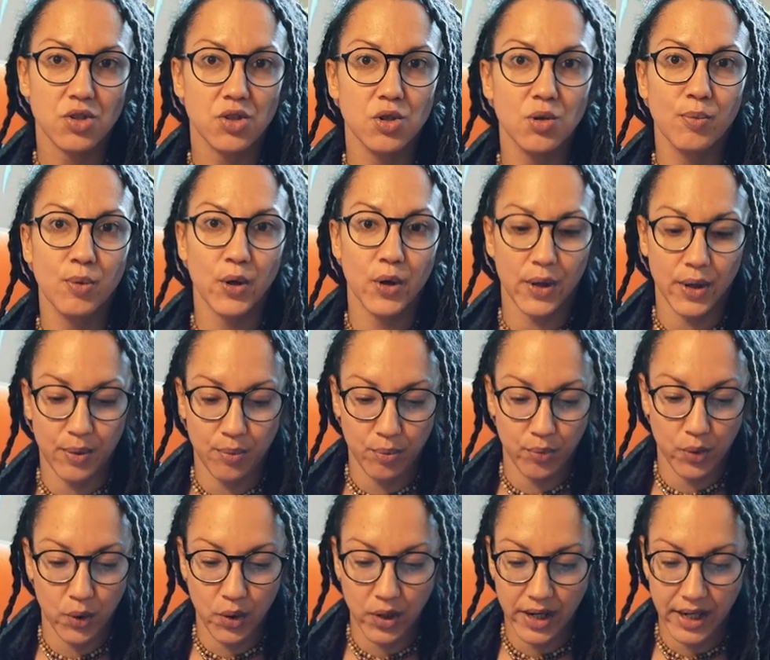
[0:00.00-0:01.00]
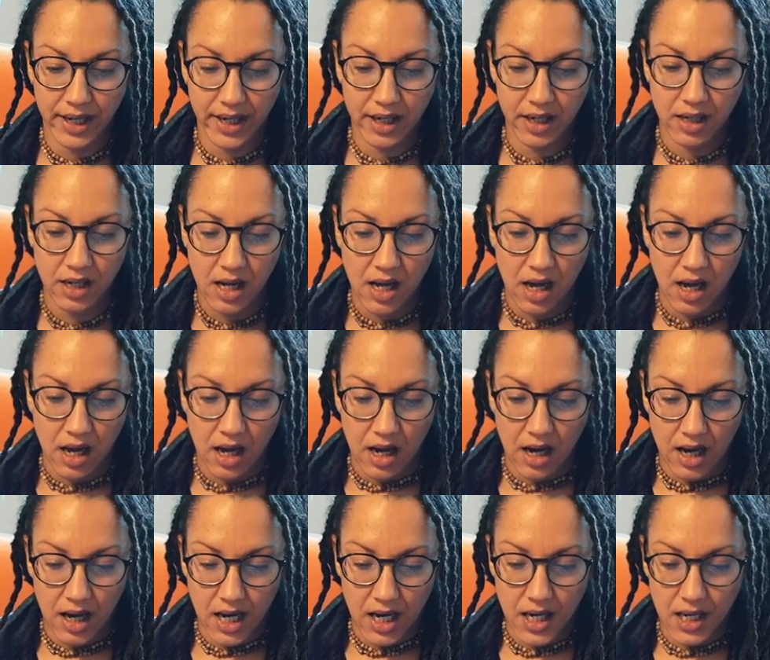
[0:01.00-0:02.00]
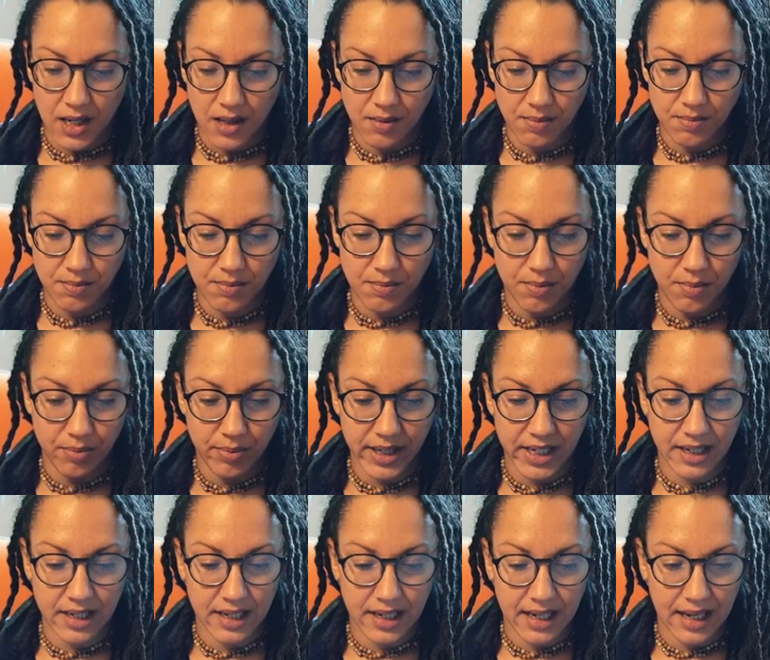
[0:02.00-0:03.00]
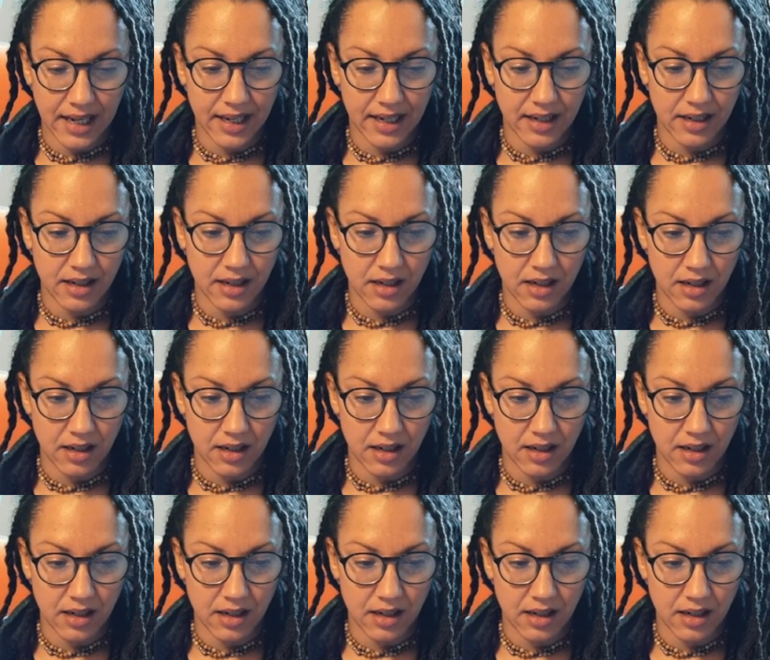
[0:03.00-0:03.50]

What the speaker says: super important. But again,